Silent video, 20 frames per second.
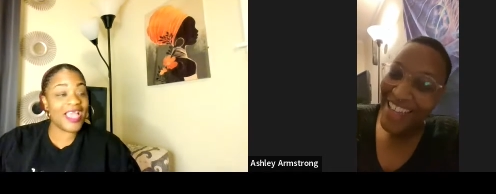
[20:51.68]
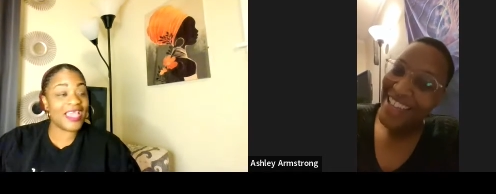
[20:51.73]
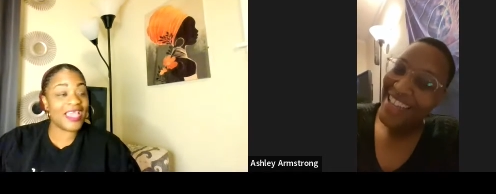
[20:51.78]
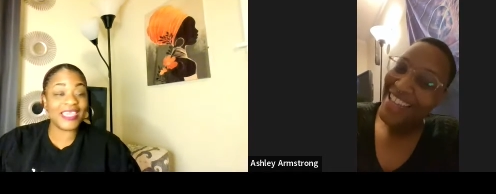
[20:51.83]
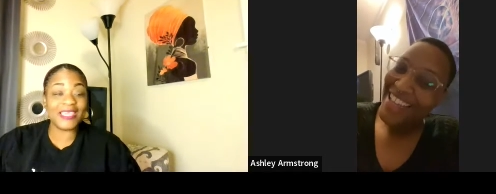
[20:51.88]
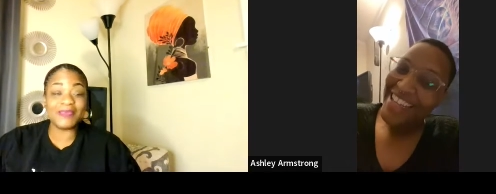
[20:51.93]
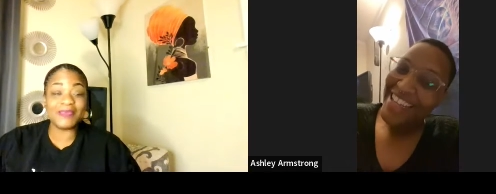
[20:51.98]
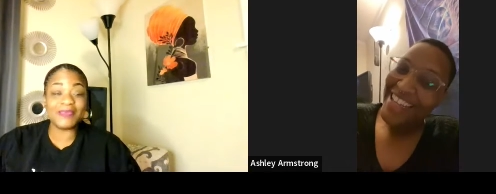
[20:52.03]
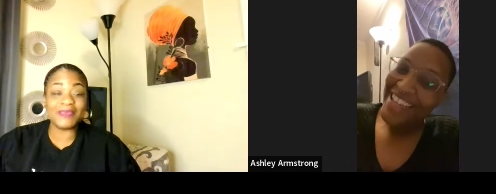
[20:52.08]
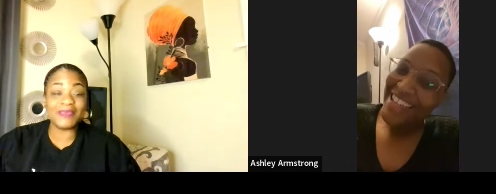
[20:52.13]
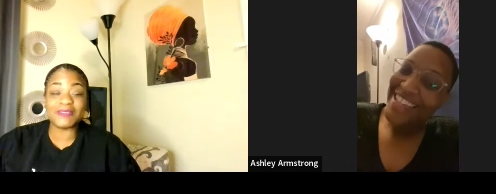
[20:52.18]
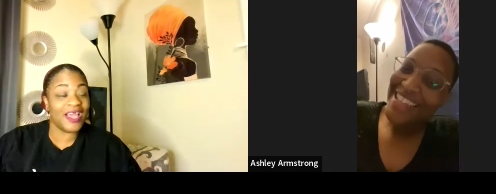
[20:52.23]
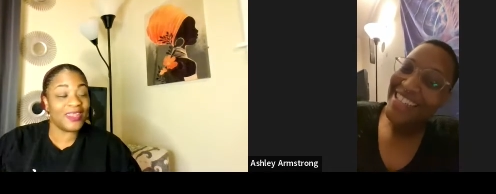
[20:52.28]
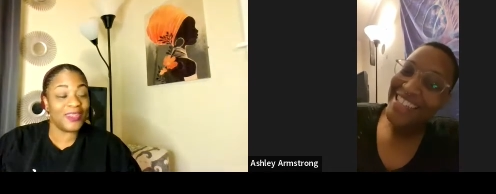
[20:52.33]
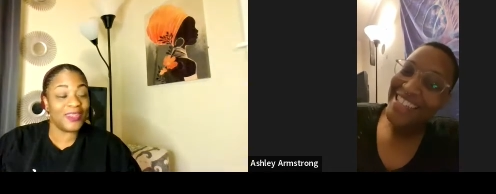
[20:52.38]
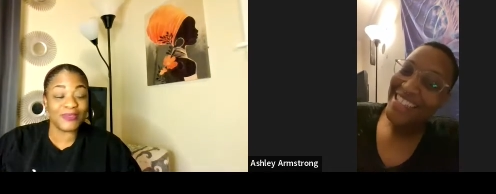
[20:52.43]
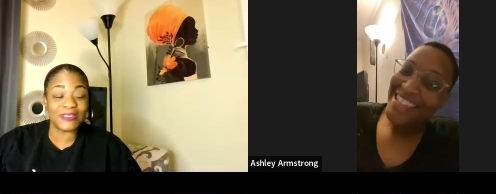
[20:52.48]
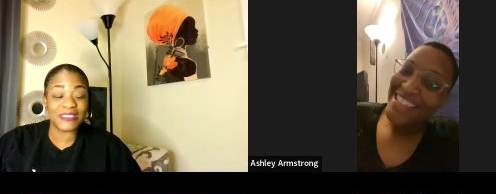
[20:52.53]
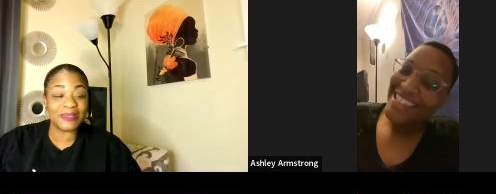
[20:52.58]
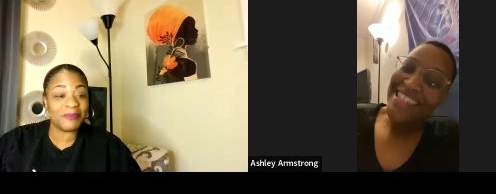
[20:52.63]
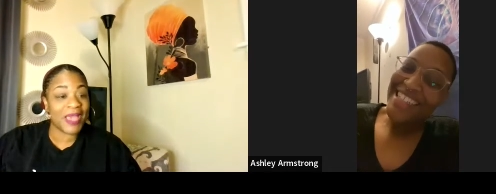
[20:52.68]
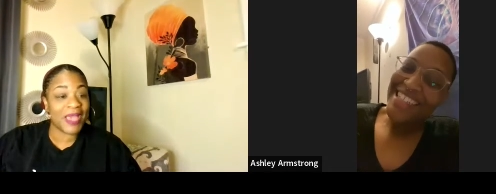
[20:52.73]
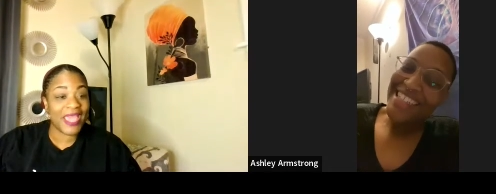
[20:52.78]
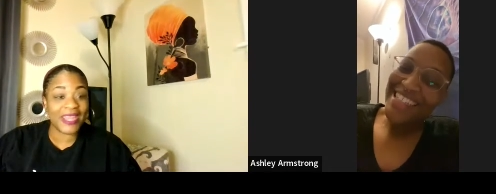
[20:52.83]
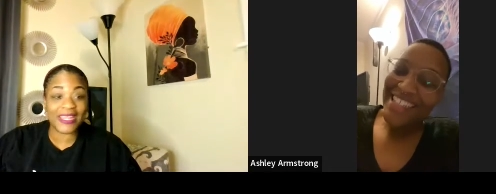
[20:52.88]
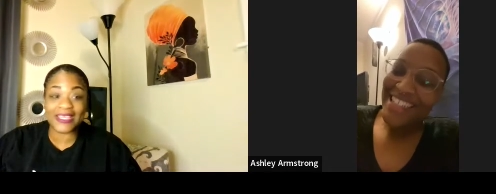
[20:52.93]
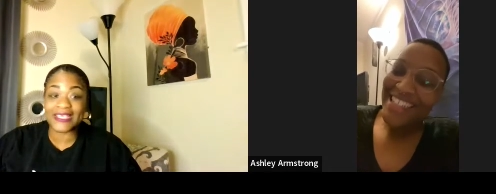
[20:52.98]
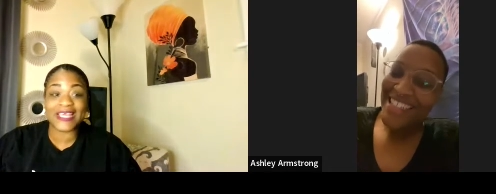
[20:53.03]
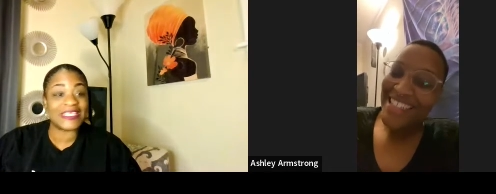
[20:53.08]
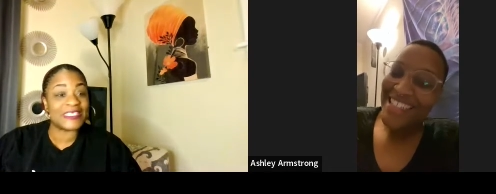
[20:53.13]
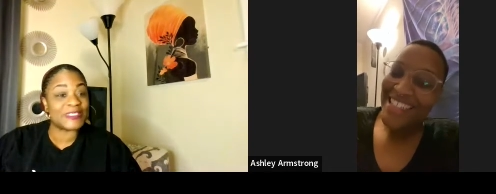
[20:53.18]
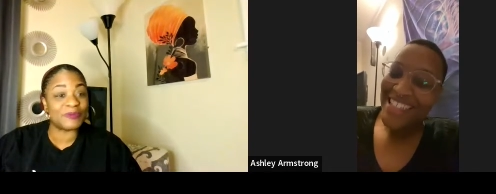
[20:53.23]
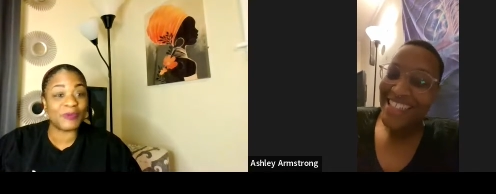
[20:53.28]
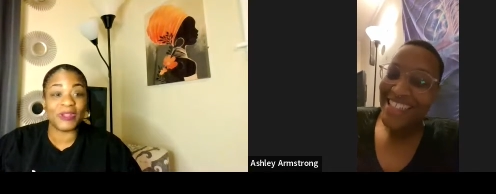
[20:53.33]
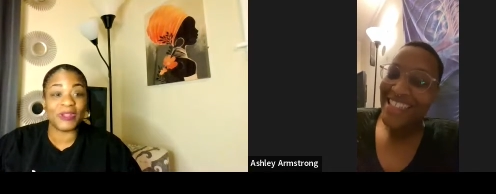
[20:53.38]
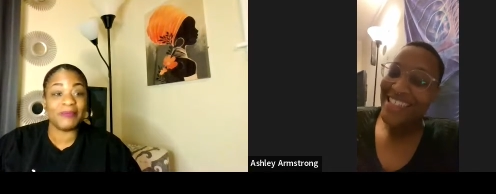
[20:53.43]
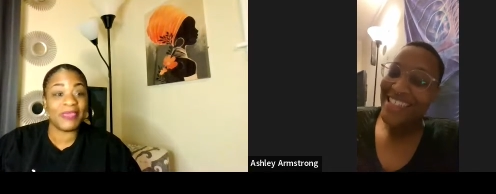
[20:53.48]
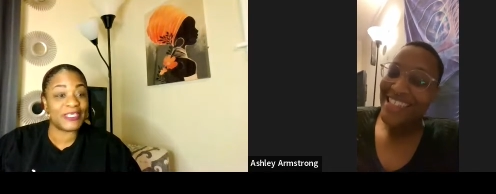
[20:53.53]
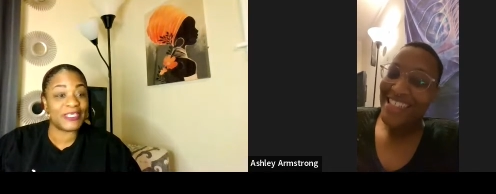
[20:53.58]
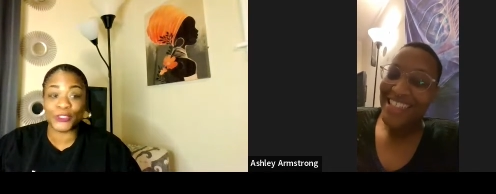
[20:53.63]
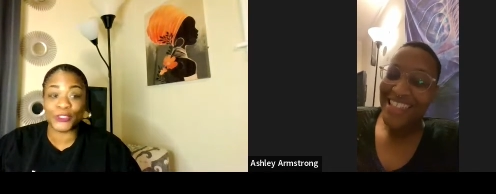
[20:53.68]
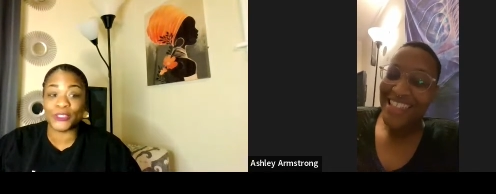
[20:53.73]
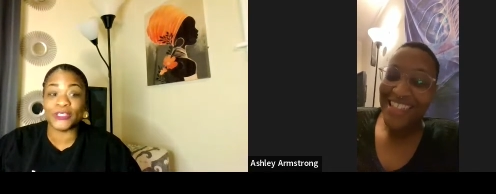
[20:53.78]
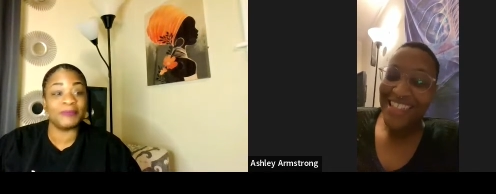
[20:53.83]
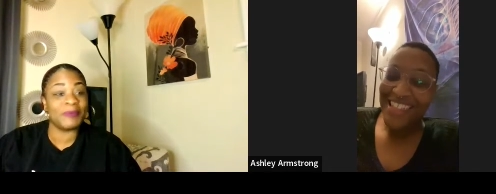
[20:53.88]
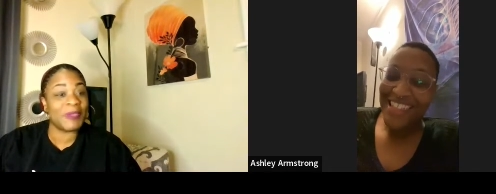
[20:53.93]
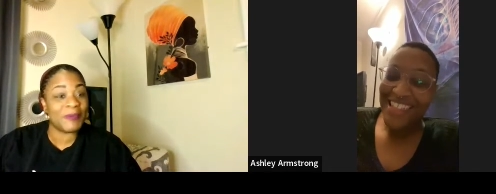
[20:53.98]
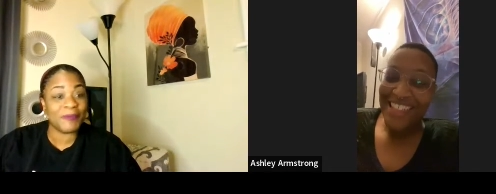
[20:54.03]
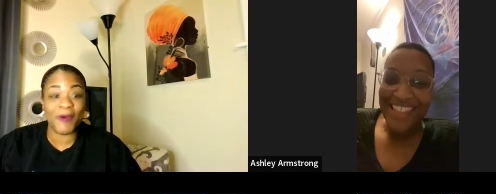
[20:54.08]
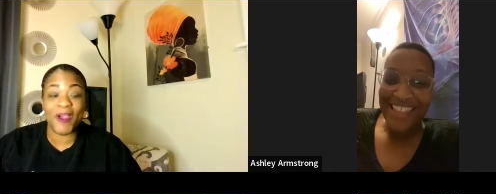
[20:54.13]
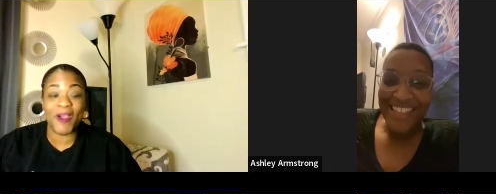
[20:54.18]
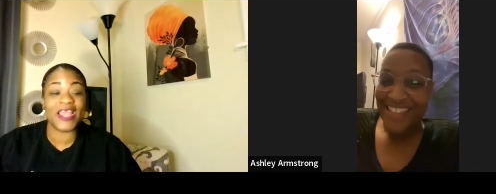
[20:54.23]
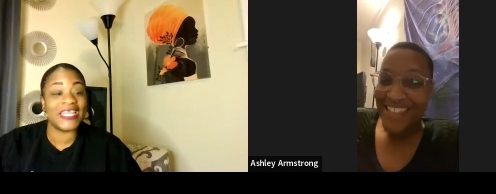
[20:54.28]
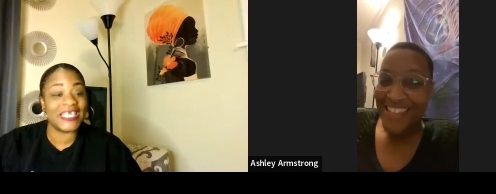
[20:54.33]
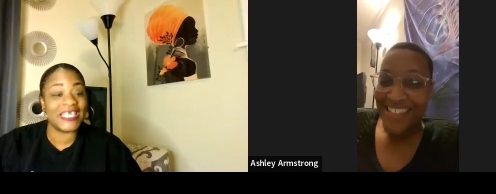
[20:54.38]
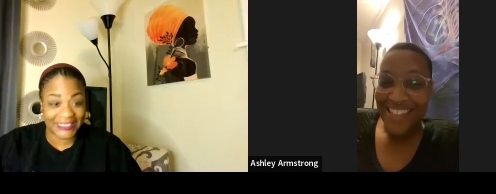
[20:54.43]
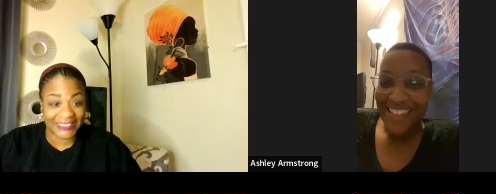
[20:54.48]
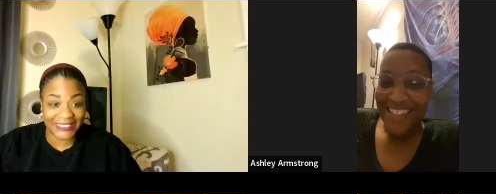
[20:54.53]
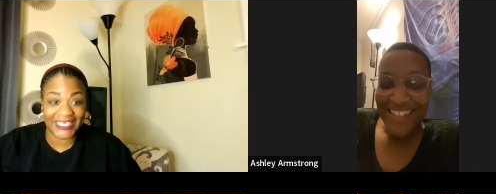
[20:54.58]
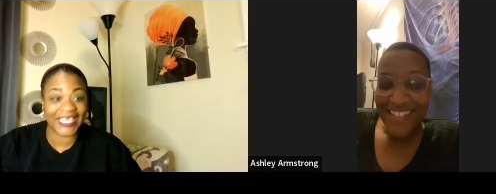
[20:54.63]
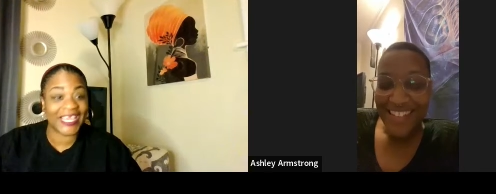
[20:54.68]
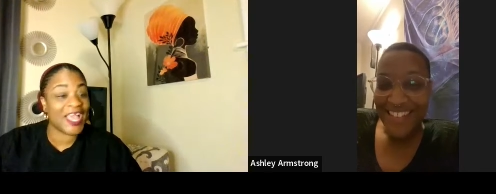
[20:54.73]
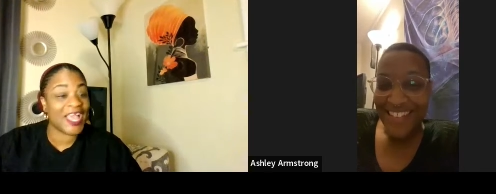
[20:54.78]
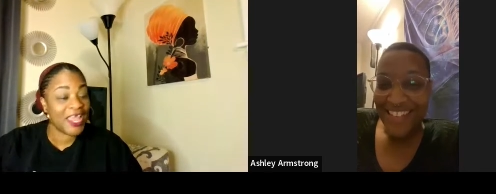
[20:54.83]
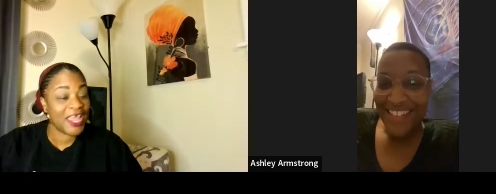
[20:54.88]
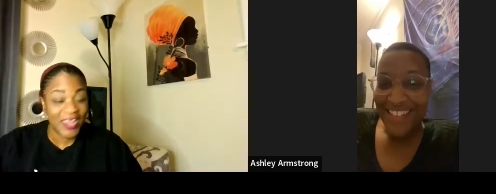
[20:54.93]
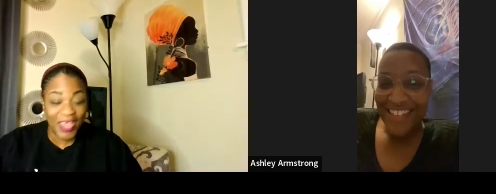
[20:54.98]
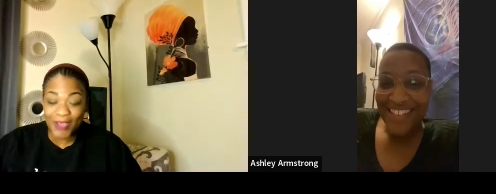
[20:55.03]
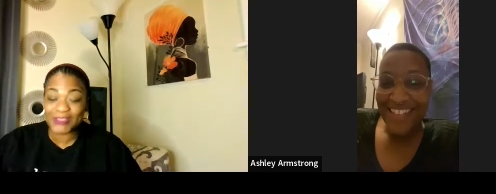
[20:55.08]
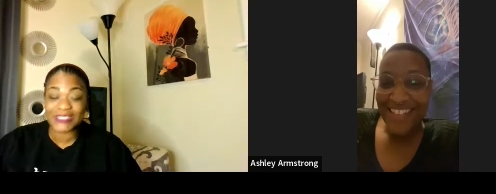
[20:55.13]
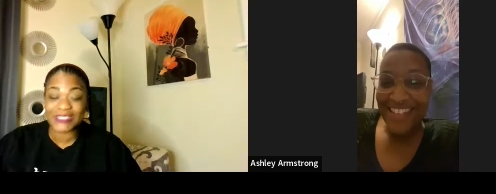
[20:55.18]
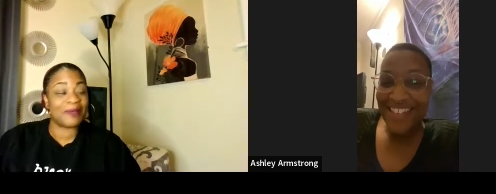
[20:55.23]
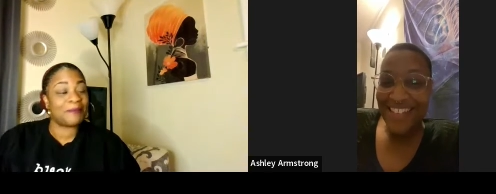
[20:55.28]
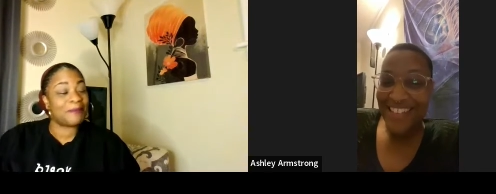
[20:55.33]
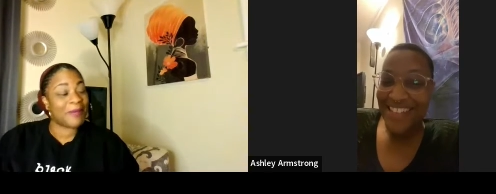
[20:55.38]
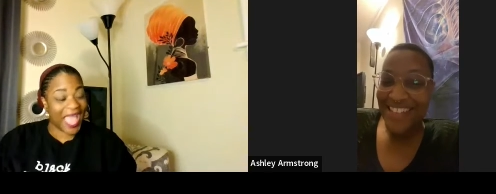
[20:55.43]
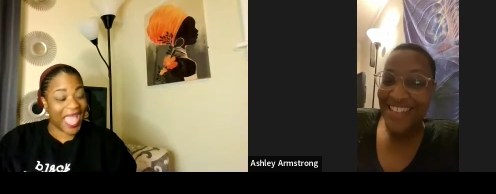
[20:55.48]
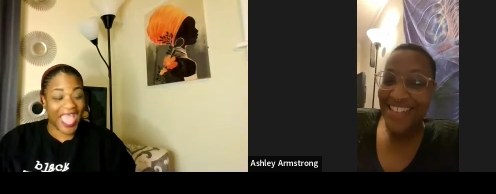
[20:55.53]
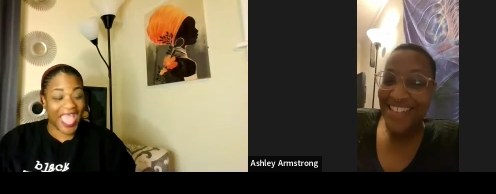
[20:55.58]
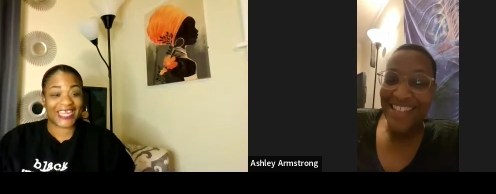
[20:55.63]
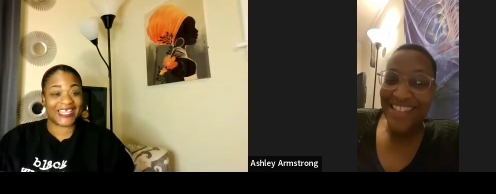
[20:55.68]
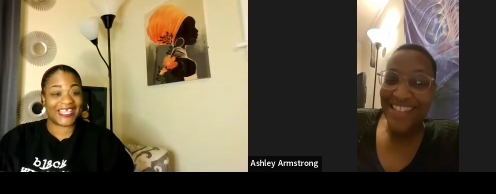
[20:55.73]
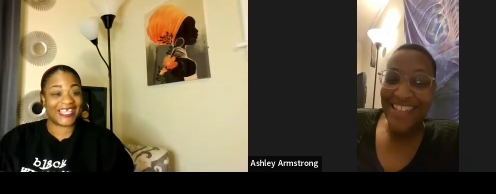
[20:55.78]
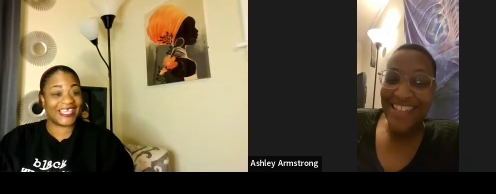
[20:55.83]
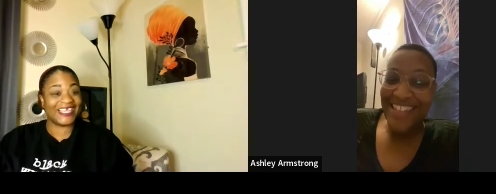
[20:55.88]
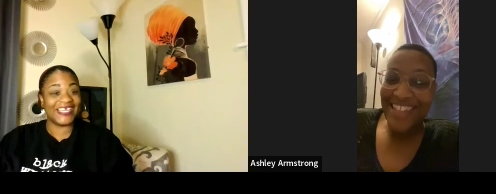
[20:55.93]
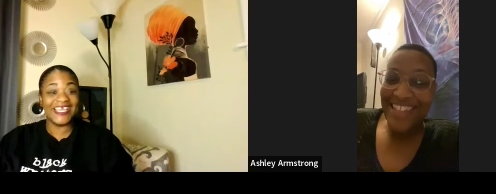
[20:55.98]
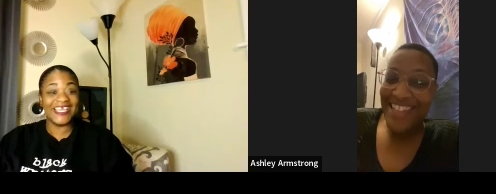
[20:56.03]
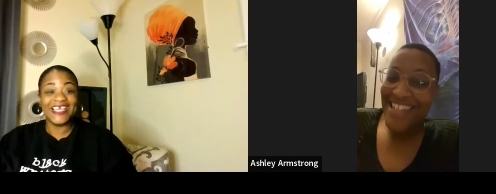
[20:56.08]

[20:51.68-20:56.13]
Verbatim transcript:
Speaker 1: I keep saying hello somebody because I just want to make sure people are listening. Hello somebody.